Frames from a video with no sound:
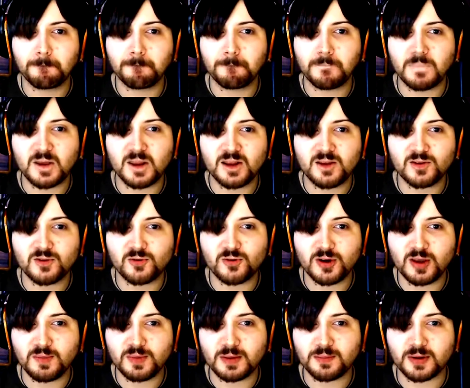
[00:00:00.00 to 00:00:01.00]
It is
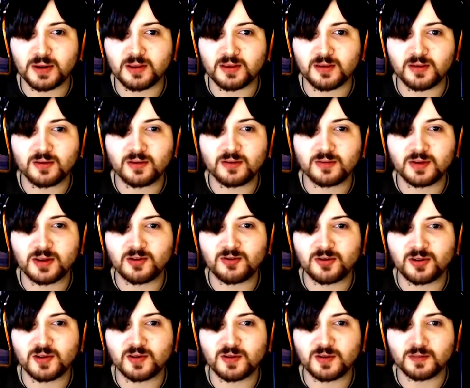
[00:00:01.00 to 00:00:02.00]
creepy, but it's also
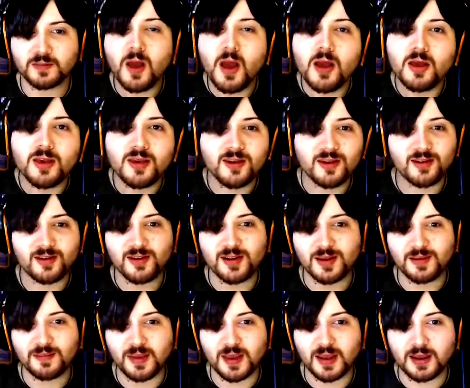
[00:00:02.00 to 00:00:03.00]
interesting. You gotta
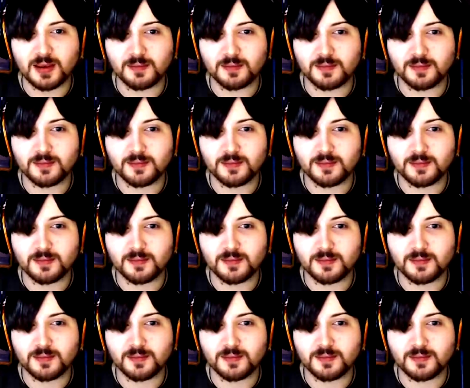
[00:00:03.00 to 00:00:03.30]
admit it.